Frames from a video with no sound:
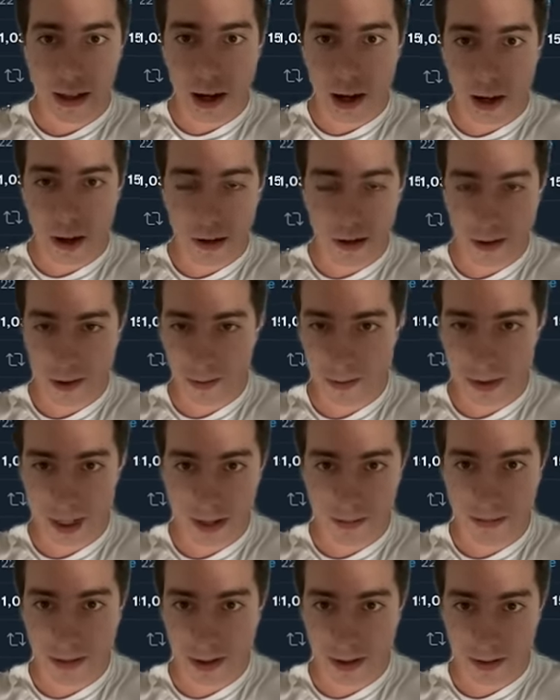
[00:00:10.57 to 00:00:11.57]
all the
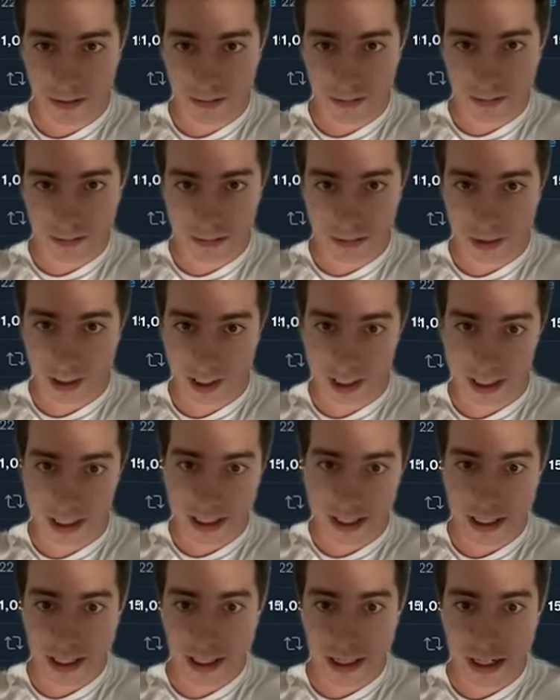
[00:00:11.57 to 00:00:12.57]
people
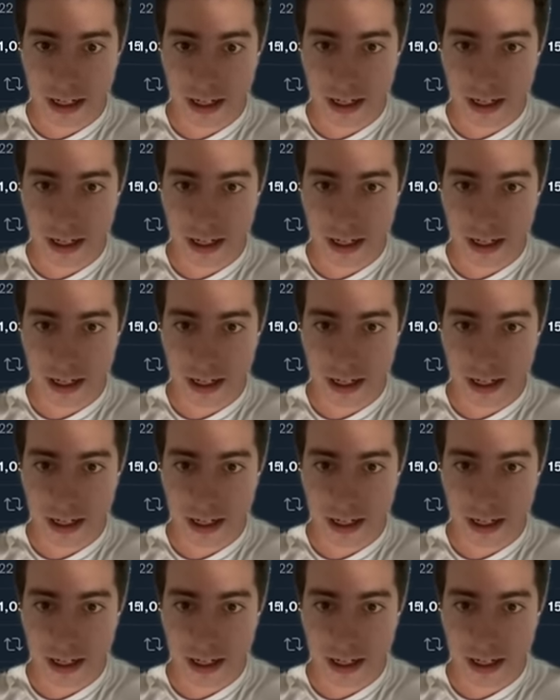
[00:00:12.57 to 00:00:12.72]
listed?